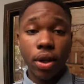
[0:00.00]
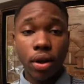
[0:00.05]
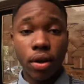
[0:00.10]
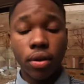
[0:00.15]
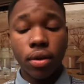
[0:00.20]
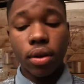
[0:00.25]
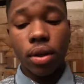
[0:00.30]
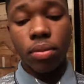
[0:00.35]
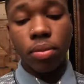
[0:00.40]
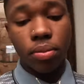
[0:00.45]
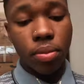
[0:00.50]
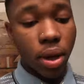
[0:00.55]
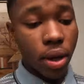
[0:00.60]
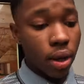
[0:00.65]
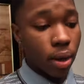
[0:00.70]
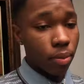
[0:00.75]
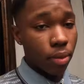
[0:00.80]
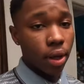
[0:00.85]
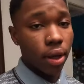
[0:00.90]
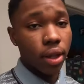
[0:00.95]
out. I'm
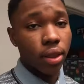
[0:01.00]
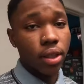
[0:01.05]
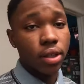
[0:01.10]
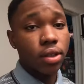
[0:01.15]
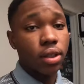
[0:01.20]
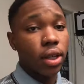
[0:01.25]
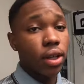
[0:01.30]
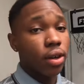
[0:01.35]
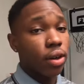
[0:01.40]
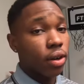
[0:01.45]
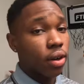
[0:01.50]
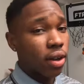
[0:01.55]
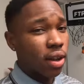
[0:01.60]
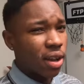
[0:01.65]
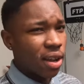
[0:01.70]
gonna edit this later.